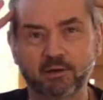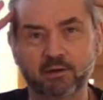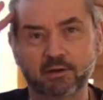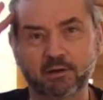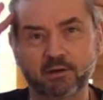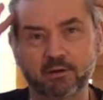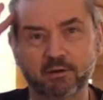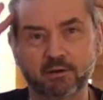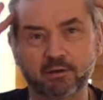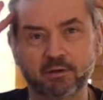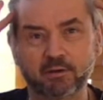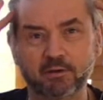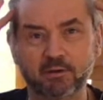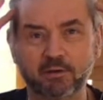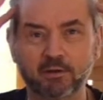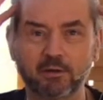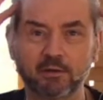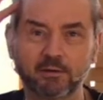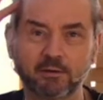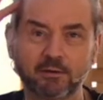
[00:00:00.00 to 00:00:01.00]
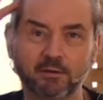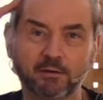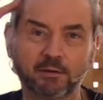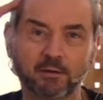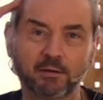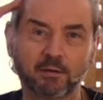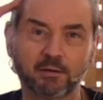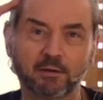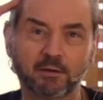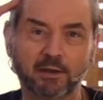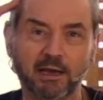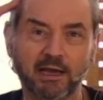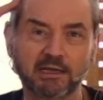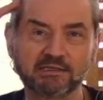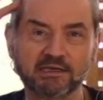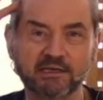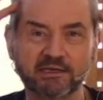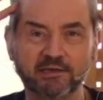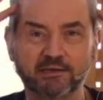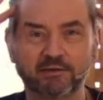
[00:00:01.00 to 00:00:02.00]
uh,
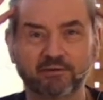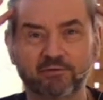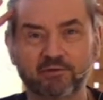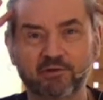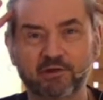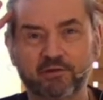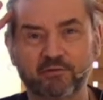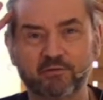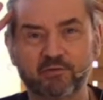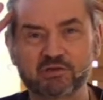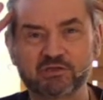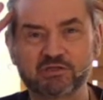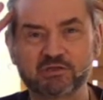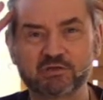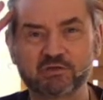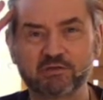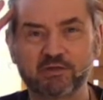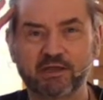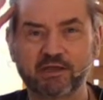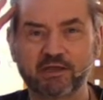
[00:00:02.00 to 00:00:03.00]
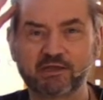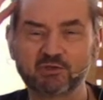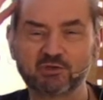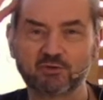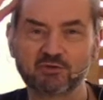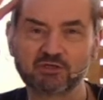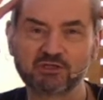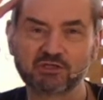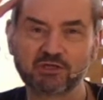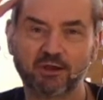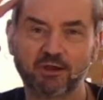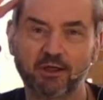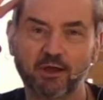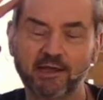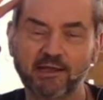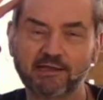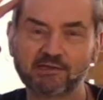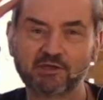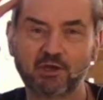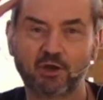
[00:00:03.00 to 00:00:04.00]
as in the the it sort of
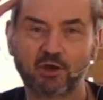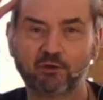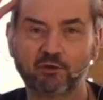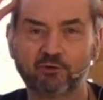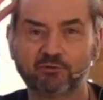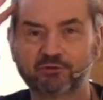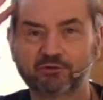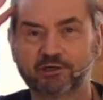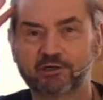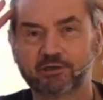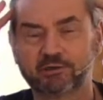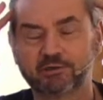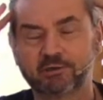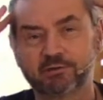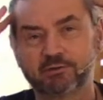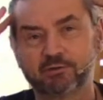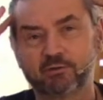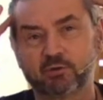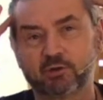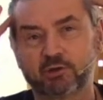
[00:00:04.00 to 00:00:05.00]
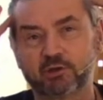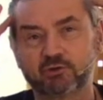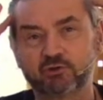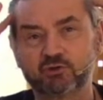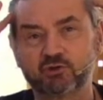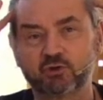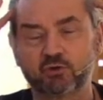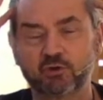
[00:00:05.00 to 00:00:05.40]
slides over the